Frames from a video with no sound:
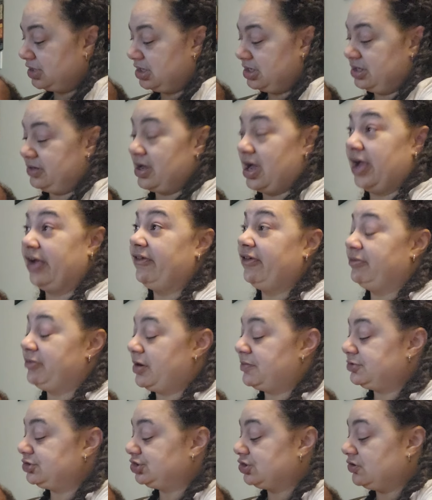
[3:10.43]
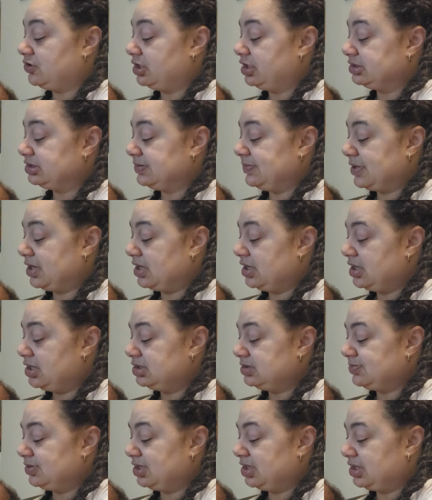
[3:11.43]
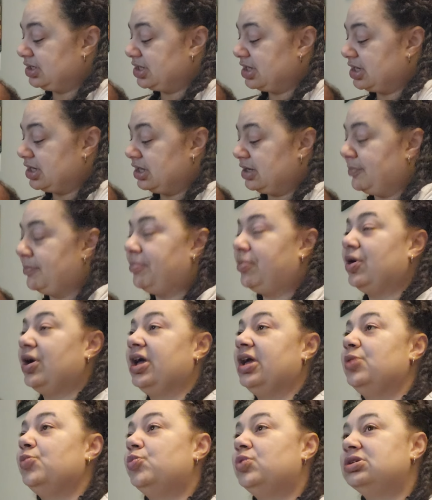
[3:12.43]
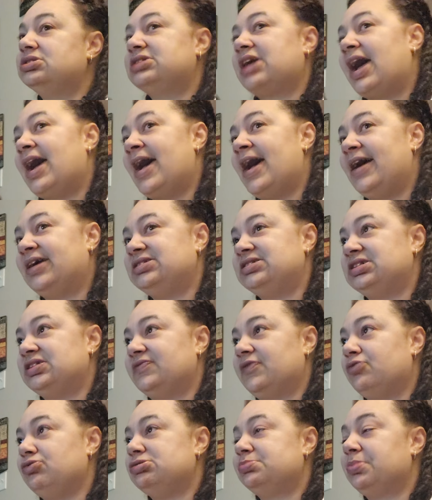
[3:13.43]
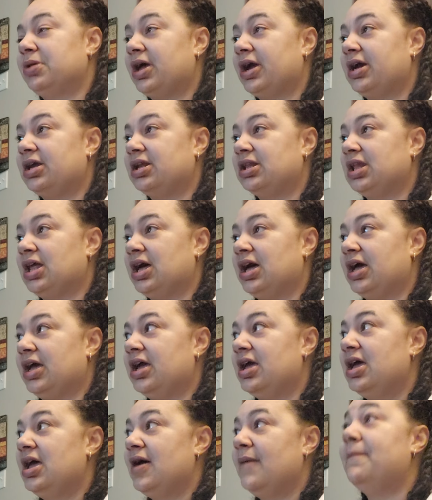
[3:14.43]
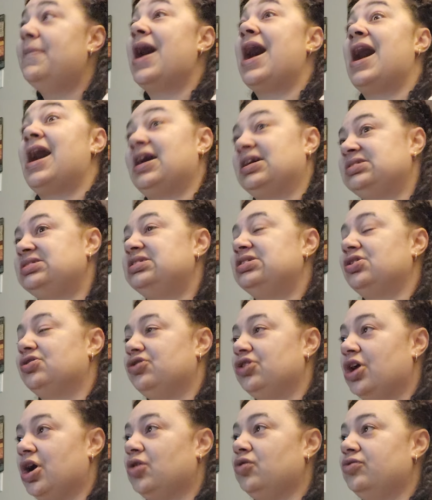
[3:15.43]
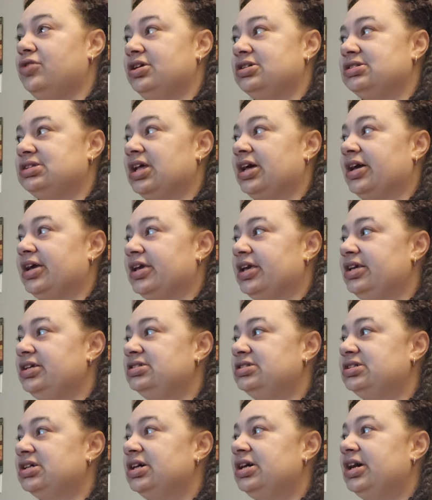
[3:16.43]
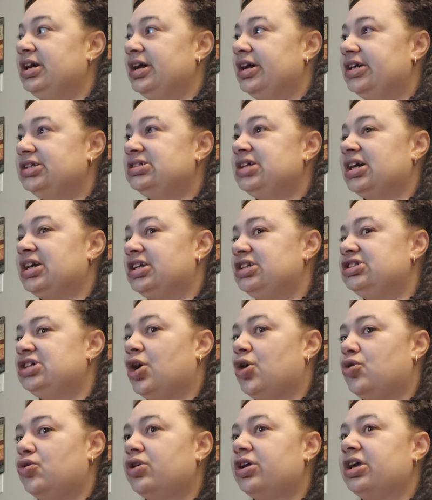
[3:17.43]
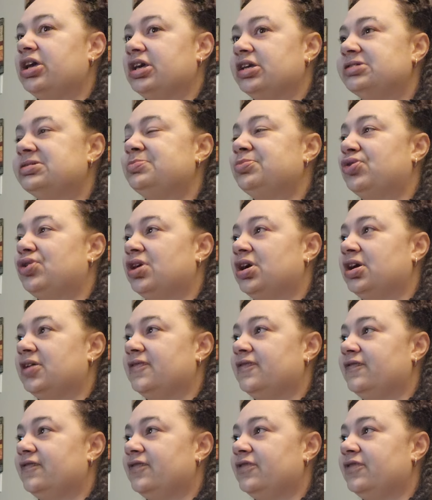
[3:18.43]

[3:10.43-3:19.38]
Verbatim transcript: I, I, remember showing that to my husband at night, but he was active. He was playing a lot. But I still noticed, like, he's, it's like he's holding his breath.